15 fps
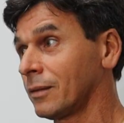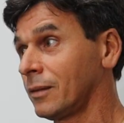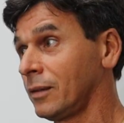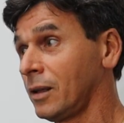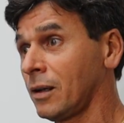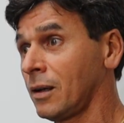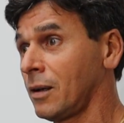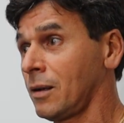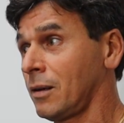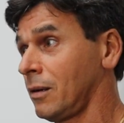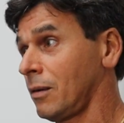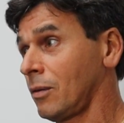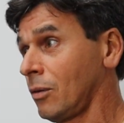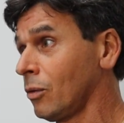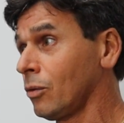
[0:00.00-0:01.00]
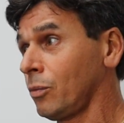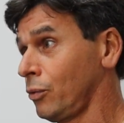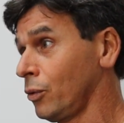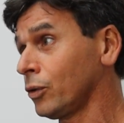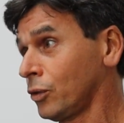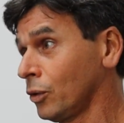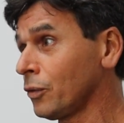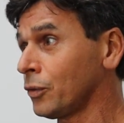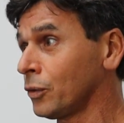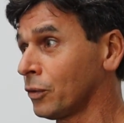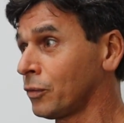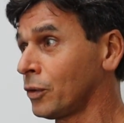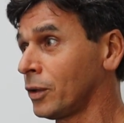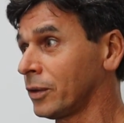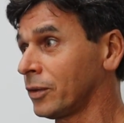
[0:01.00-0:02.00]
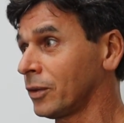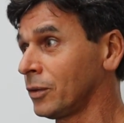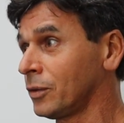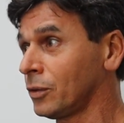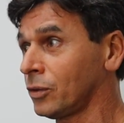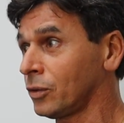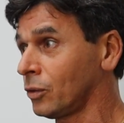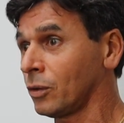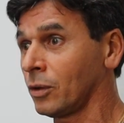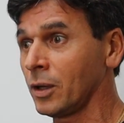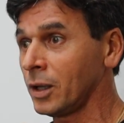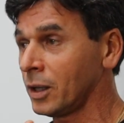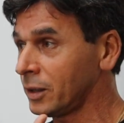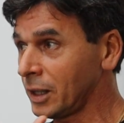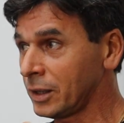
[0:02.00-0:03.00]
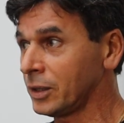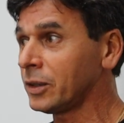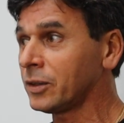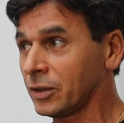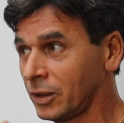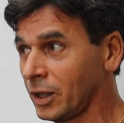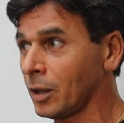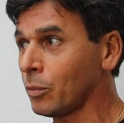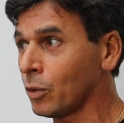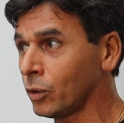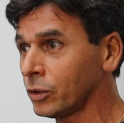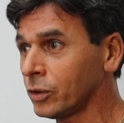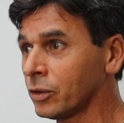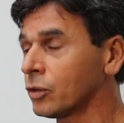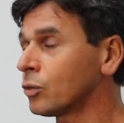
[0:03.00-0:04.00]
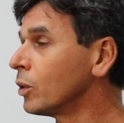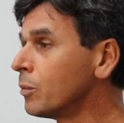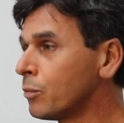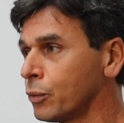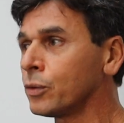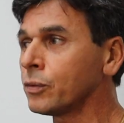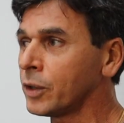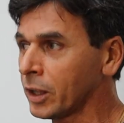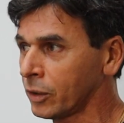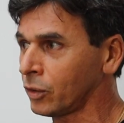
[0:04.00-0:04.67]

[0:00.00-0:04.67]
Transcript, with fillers: They are all pro surfers for us, you know, so they need their boards to improve their